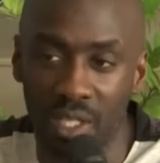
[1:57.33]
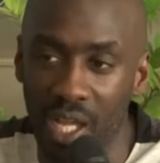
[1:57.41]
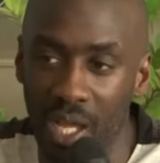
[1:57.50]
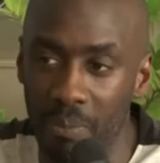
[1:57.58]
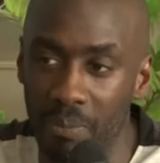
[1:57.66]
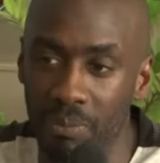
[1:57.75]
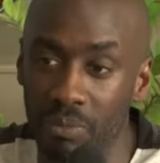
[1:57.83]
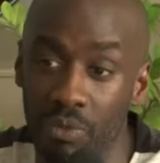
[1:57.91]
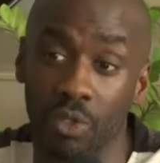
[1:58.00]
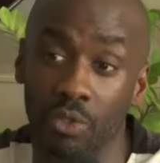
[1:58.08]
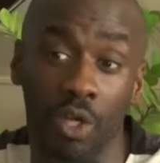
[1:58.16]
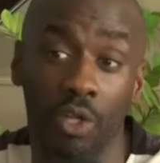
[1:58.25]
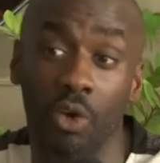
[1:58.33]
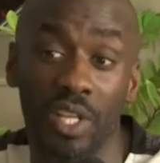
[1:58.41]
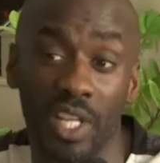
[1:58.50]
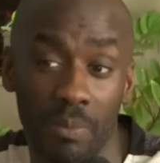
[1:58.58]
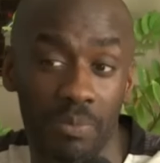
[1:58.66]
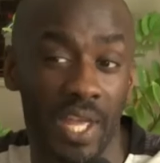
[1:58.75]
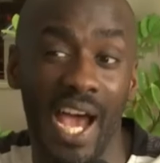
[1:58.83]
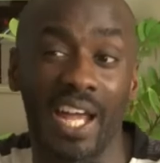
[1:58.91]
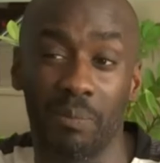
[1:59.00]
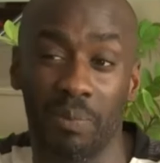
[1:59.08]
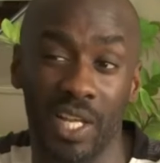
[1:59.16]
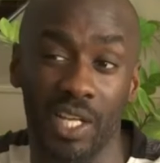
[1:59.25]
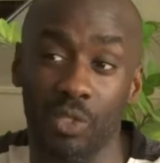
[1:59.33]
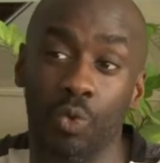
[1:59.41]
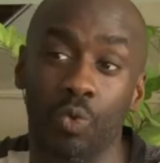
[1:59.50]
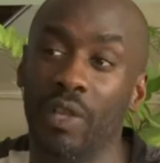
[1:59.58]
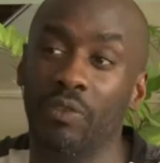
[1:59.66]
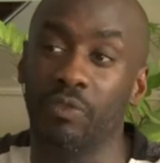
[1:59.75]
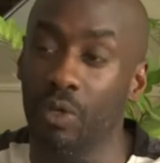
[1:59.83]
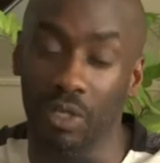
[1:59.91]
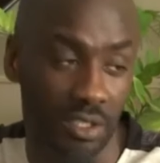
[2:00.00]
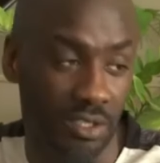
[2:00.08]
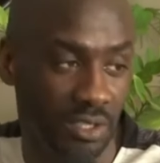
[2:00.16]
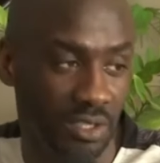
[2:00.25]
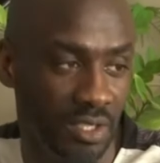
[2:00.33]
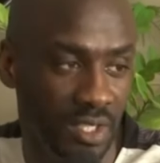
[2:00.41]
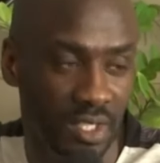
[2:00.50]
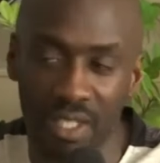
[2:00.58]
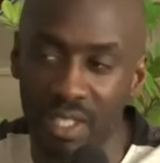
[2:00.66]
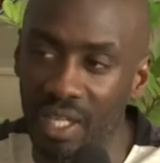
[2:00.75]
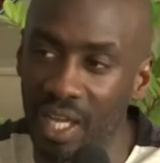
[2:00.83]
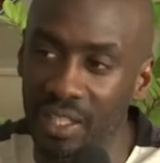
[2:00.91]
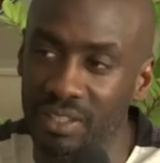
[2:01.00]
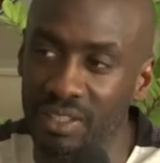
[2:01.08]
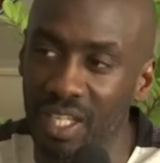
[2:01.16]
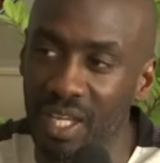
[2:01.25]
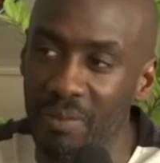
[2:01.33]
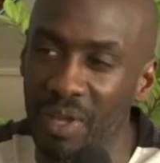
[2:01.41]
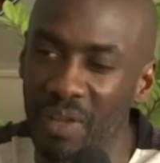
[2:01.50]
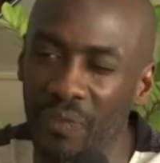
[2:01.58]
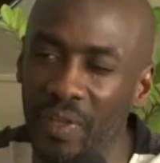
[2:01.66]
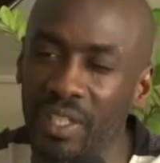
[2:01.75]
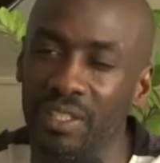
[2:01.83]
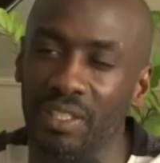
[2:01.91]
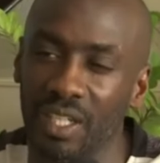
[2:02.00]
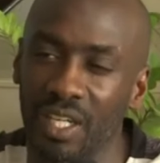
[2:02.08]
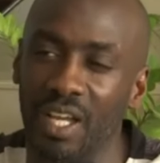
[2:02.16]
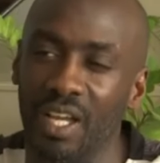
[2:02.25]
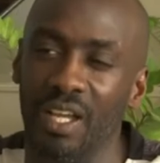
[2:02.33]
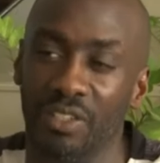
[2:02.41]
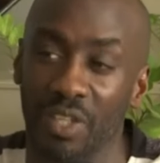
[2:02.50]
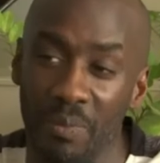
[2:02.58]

Um, not only him, there are other players who went through a lot. And um, I think uh, the